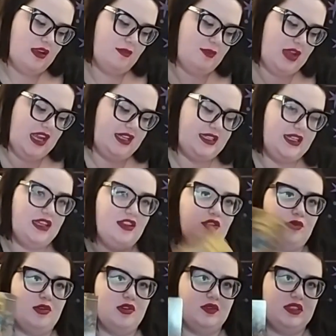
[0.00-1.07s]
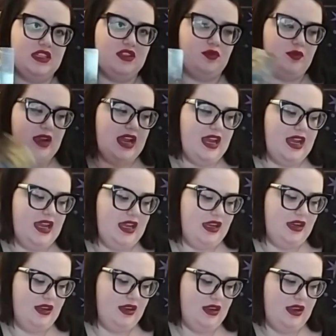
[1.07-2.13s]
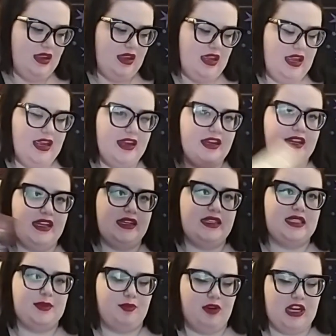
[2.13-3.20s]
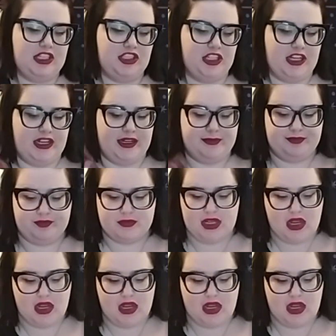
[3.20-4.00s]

Painting the roses red. And expression.